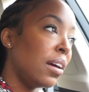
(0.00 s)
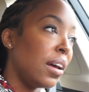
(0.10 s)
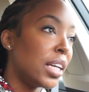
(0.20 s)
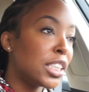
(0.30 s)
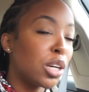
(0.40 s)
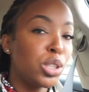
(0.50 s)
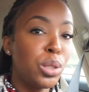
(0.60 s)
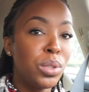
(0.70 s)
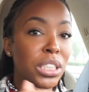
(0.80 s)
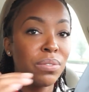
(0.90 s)
And so she
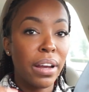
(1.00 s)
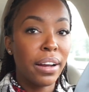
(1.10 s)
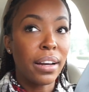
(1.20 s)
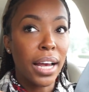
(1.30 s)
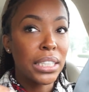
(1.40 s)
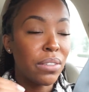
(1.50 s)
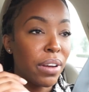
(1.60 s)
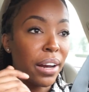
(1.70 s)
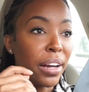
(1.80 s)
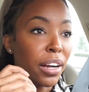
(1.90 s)
was just very nice and
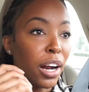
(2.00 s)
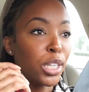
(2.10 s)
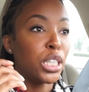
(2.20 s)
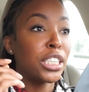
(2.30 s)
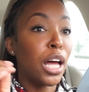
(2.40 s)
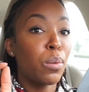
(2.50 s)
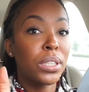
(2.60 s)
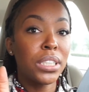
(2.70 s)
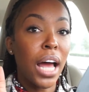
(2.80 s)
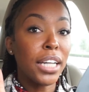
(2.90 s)
very encouraging
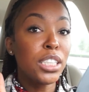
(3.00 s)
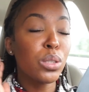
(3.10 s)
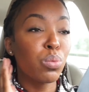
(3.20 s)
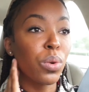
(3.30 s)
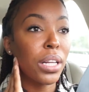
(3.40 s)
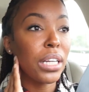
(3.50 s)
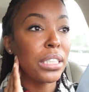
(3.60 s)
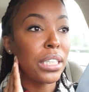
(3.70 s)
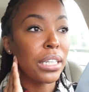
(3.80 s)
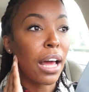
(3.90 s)
because I just really
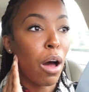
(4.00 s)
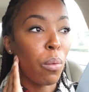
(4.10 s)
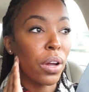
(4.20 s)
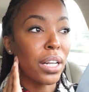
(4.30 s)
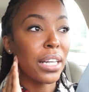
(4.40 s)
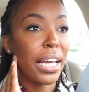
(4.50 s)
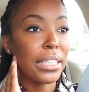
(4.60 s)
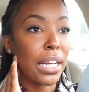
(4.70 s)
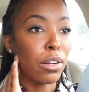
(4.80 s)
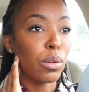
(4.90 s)
did not want to let
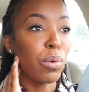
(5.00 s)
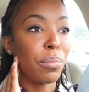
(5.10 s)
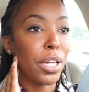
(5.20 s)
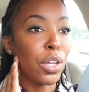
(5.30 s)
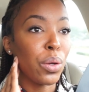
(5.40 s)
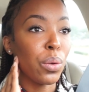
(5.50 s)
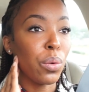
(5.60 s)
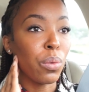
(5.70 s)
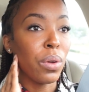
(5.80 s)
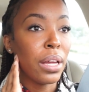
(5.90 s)
down the woman who
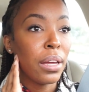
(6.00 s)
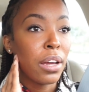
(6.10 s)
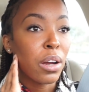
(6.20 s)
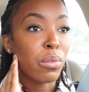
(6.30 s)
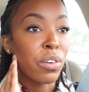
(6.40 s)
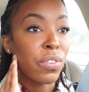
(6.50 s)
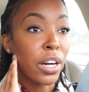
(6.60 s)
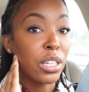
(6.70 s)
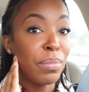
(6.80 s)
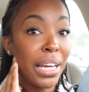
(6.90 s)

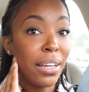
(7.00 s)
referred me.